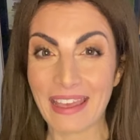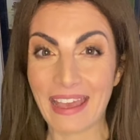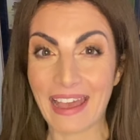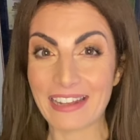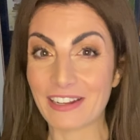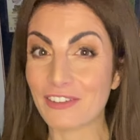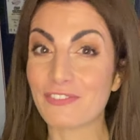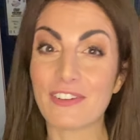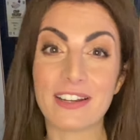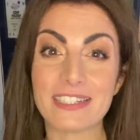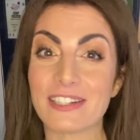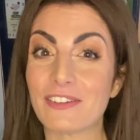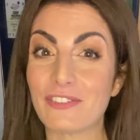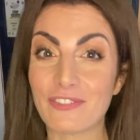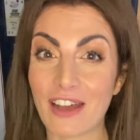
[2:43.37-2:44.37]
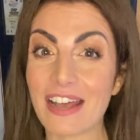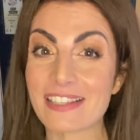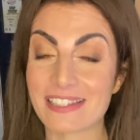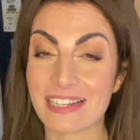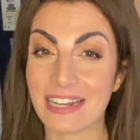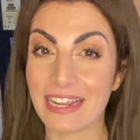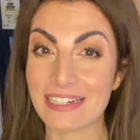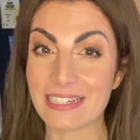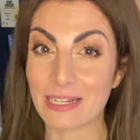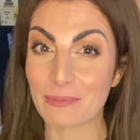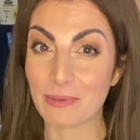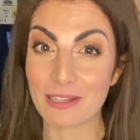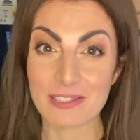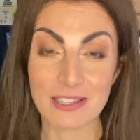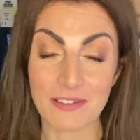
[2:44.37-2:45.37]
And I find it fascinating
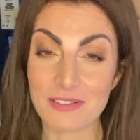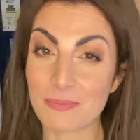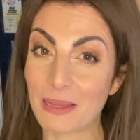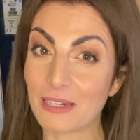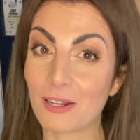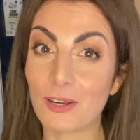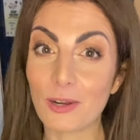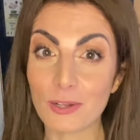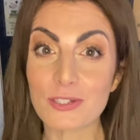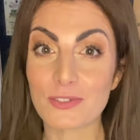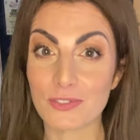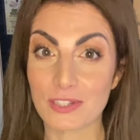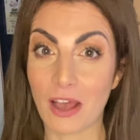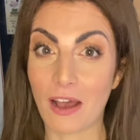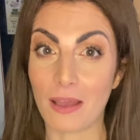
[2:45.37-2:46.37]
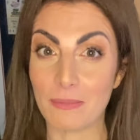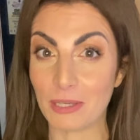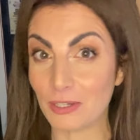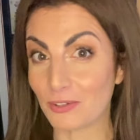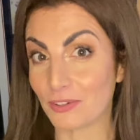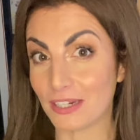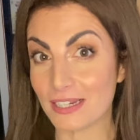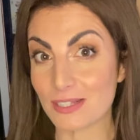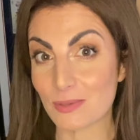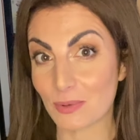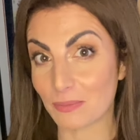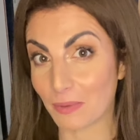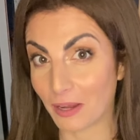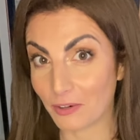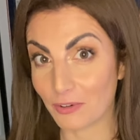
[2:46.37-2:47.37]
because I've spent a lot of time in Greece with
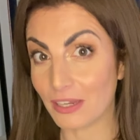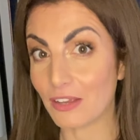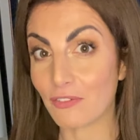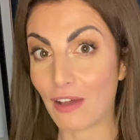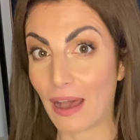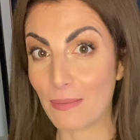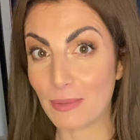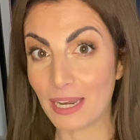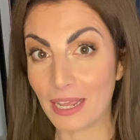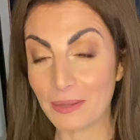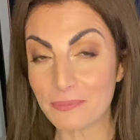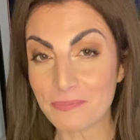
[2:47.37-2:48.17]
my Greek family.